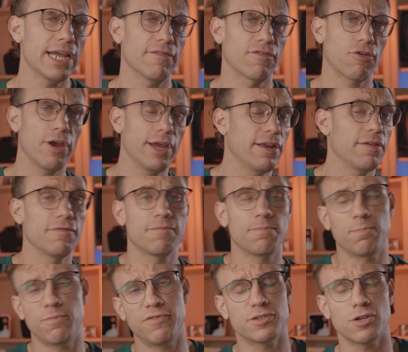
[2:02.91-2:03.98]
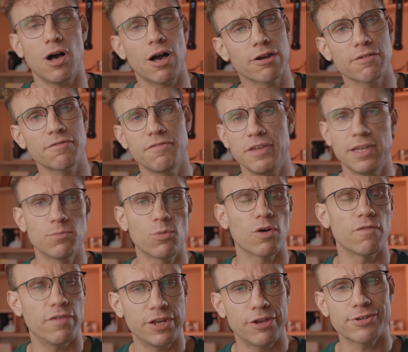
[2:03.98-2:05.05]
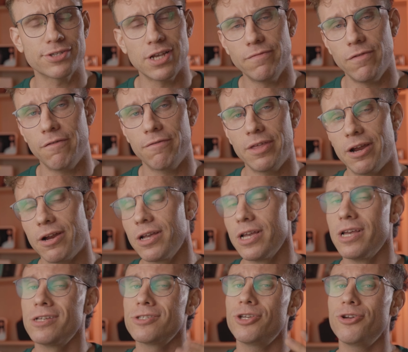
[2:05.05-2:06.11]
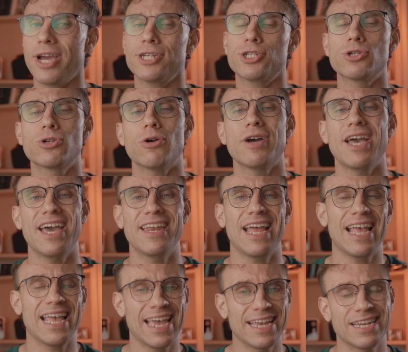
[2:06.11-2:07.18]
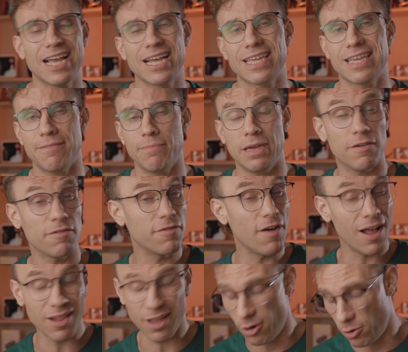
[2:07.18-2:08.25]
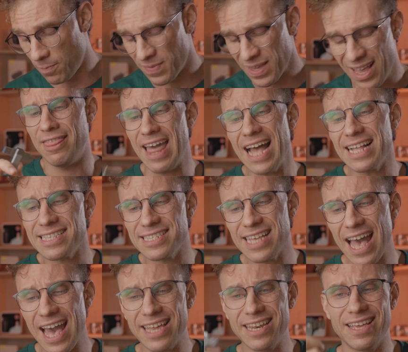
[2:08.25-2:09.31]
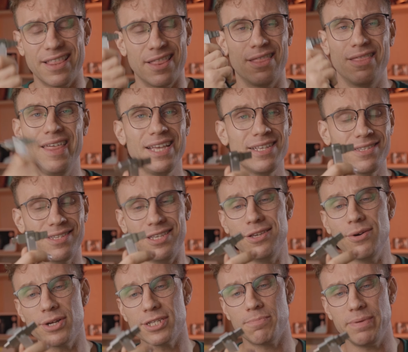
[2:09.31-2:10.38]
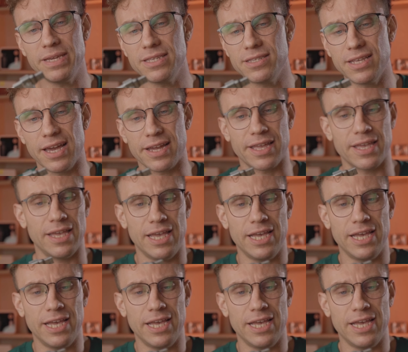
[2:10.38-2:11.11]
kind of creative photography and more video stuff over there. So you guys should go ahead and give me a follow. That said, this USB stick